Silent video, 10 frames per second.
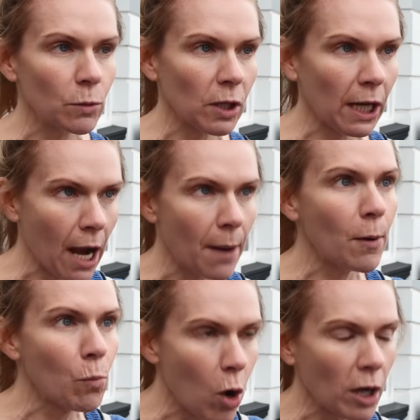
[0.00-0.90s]
you want to
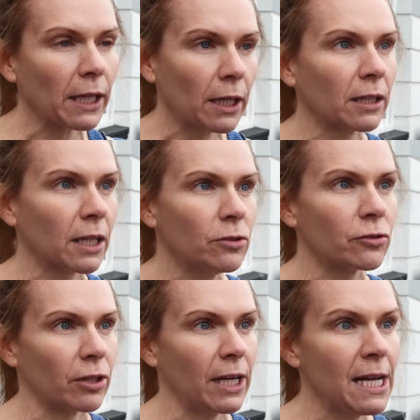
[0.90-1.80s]
come and work in our
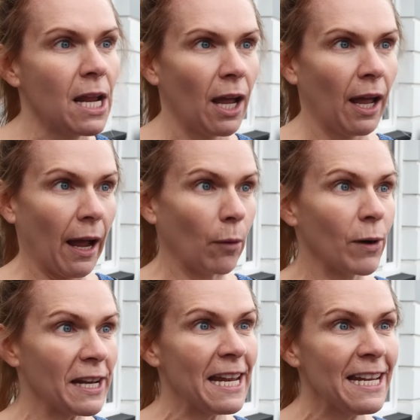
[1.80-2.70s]
country,
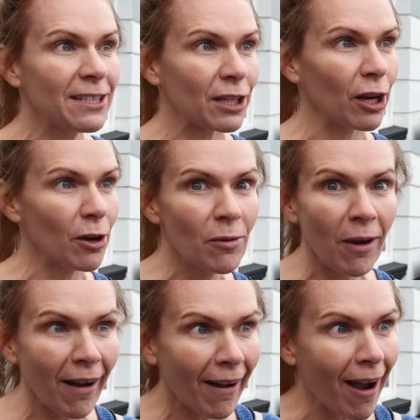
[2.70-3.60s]
and we need
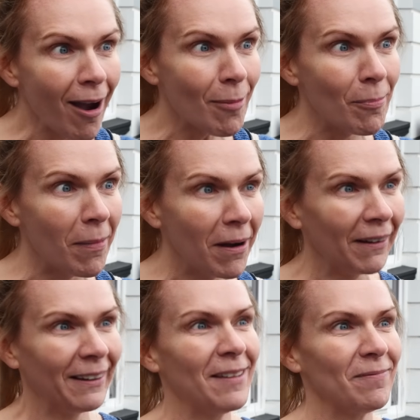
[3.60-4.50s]
you, come!
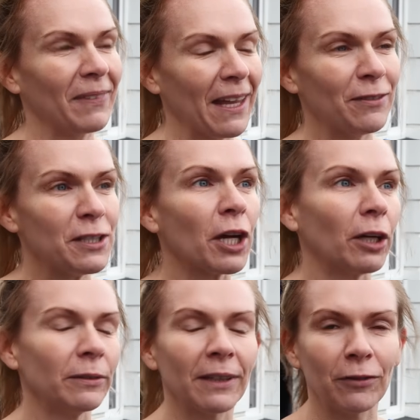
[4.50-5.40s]
If you
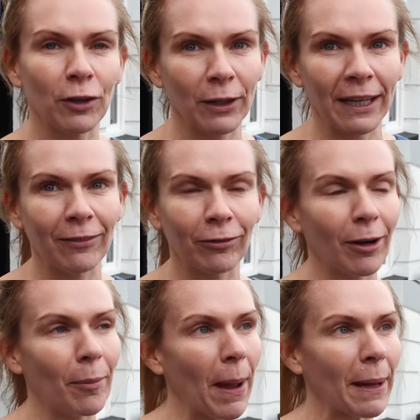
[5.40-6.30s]
don't, if you're here for
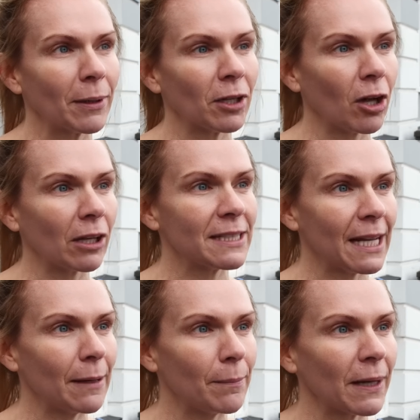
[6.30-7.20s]
a payment
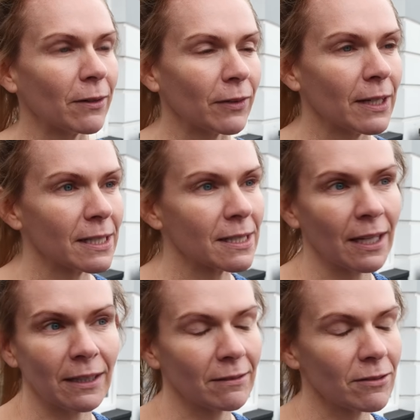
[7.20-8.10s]
holiday and benefits,
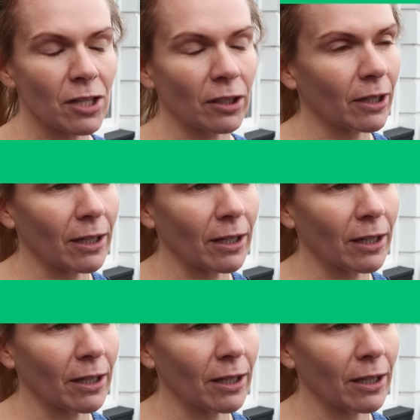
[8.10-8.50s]
then don't